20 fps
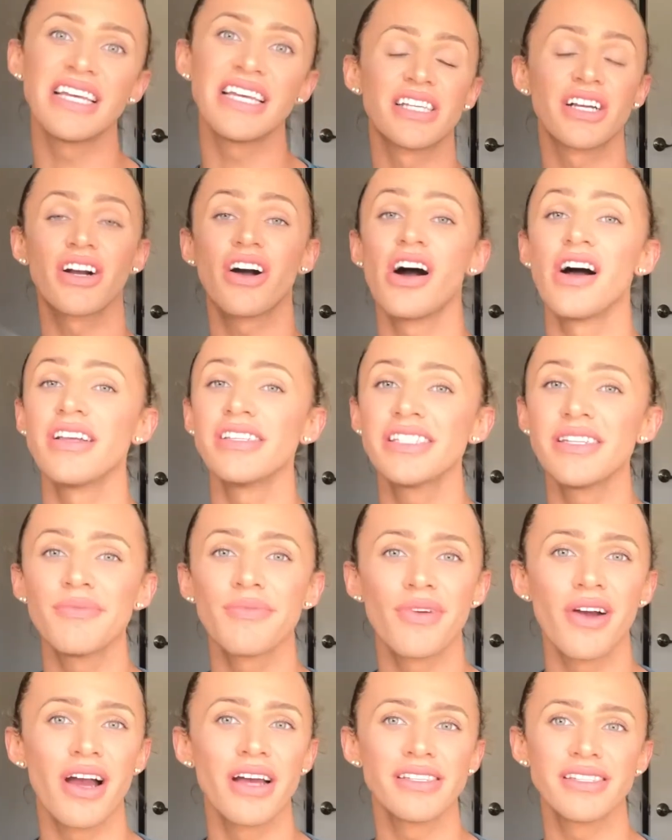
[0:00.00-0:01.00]
a constant
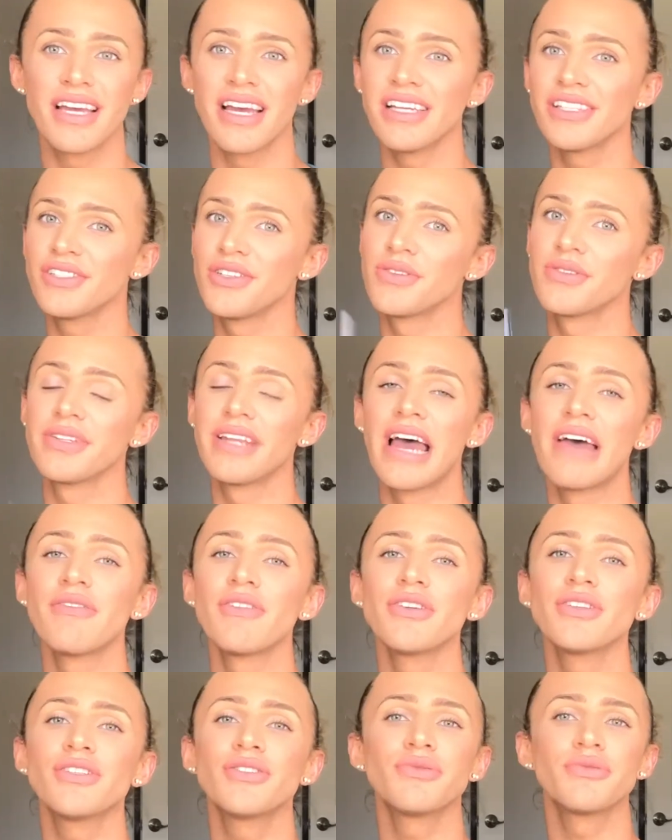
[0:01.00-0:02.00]
process. You'll
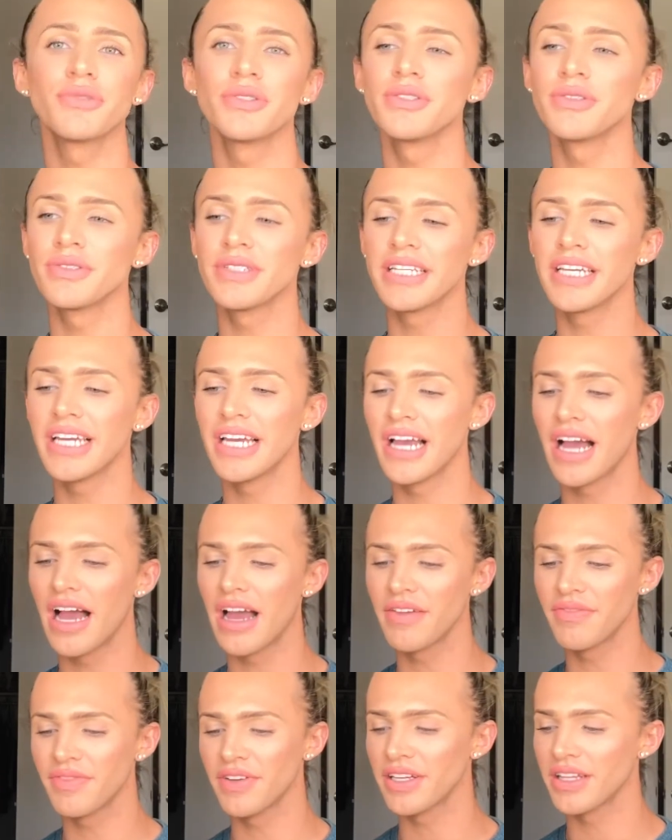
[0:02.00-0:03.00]
never truly,
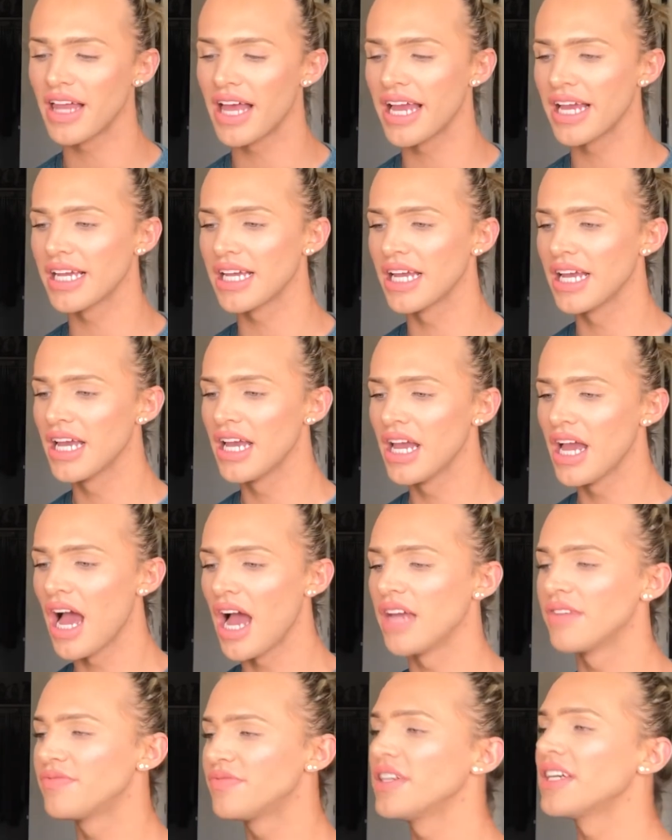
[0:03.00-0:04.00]
I feel like
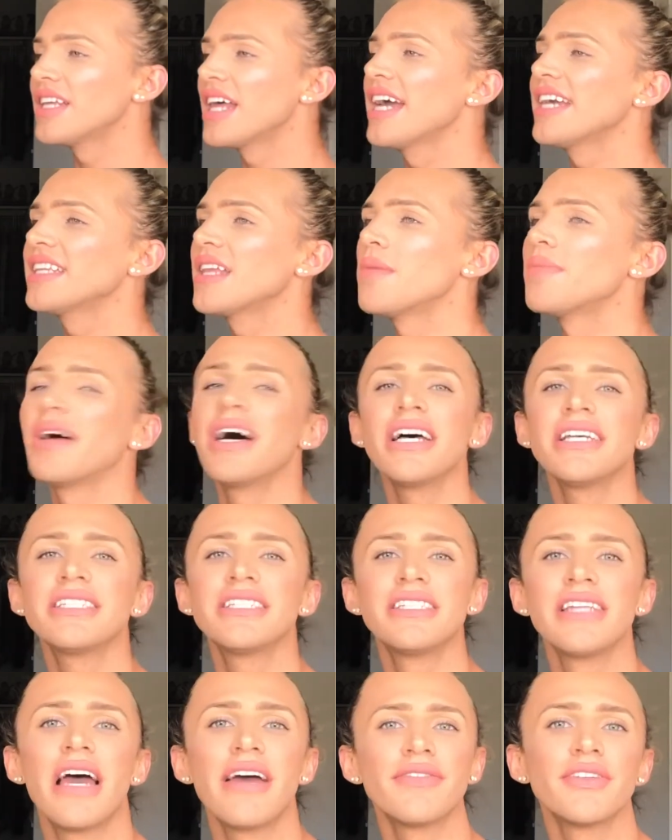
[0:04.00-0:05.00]
the bus
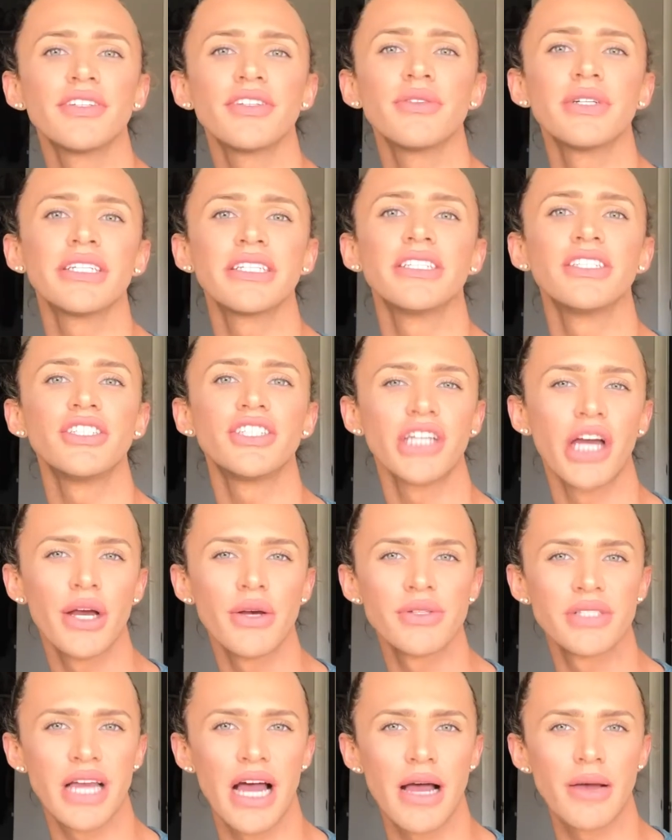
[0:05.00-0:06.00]
never really
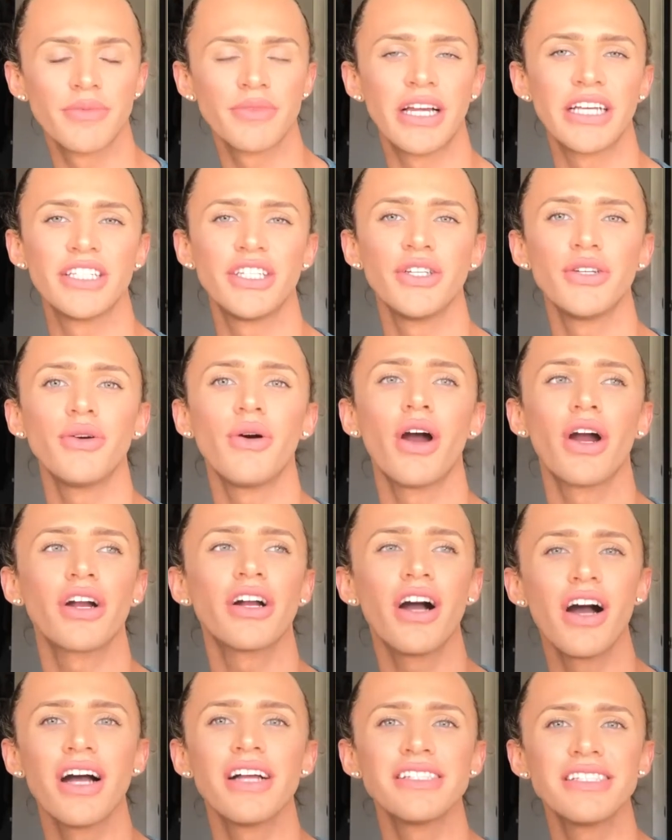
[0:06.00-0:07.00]
shows up. Like, you are
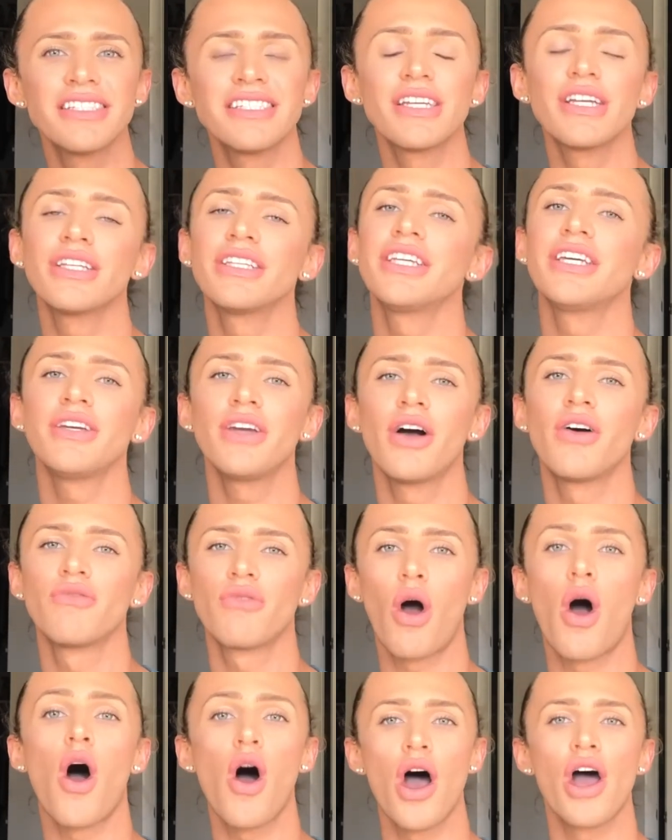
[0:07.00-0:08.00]
constantly
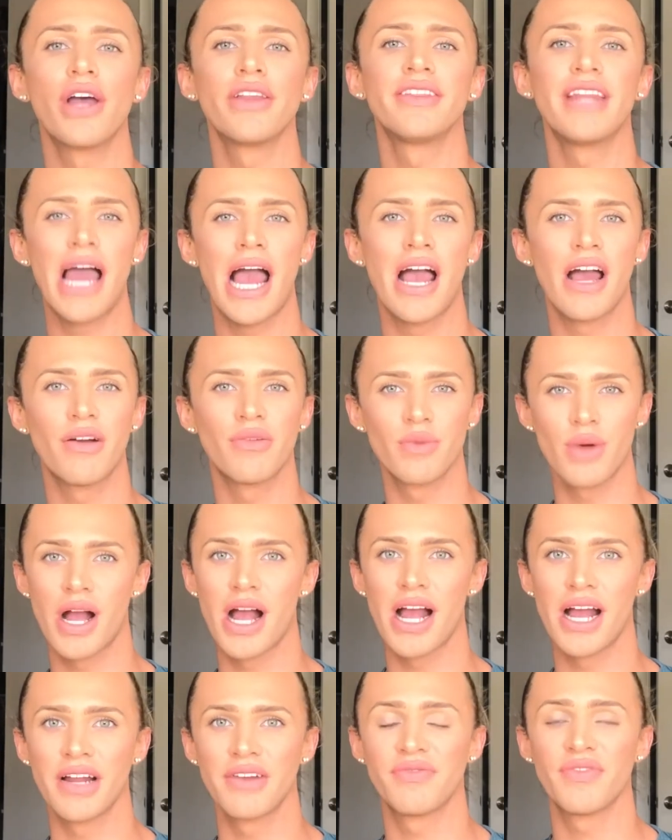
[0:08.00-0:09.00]
on that
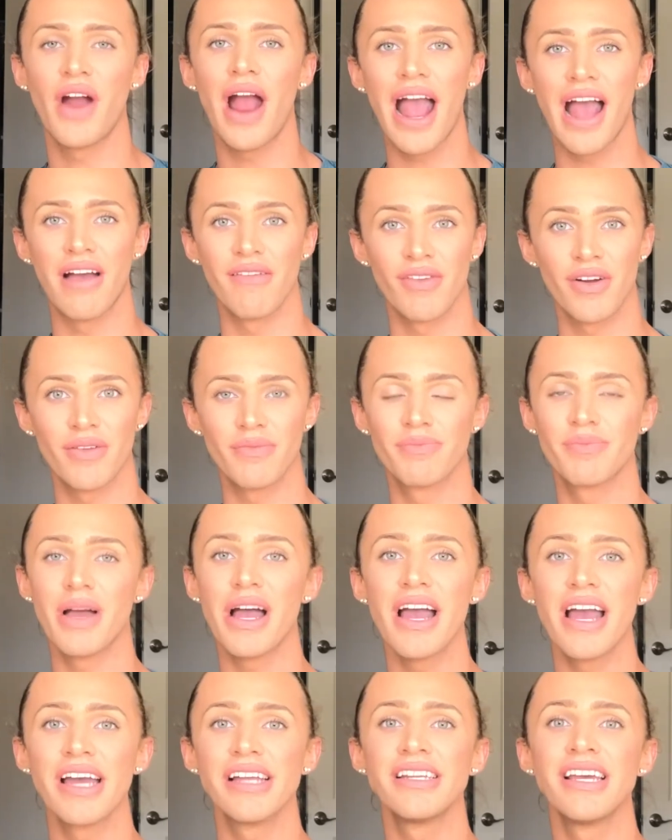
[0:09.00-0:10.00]
ride forever.
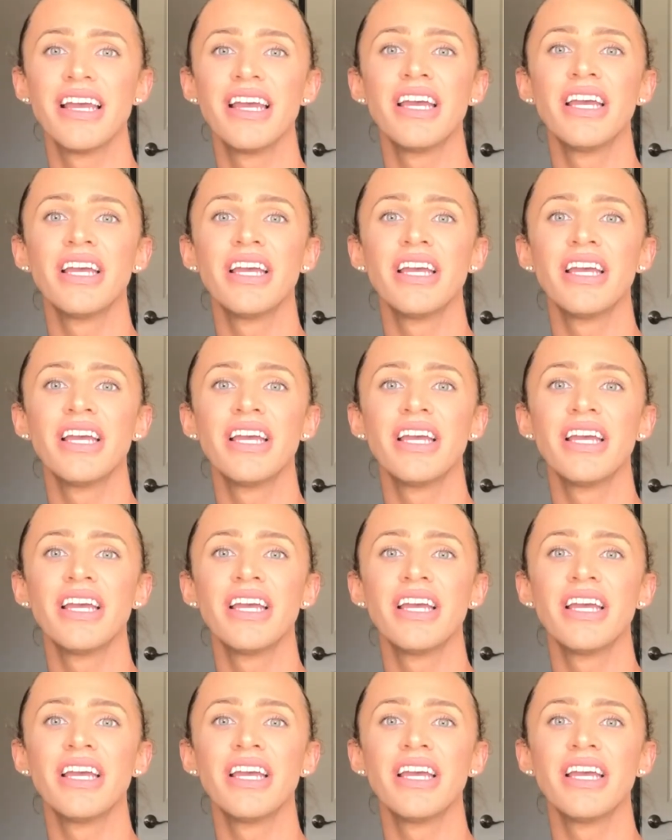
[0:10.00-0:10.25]
But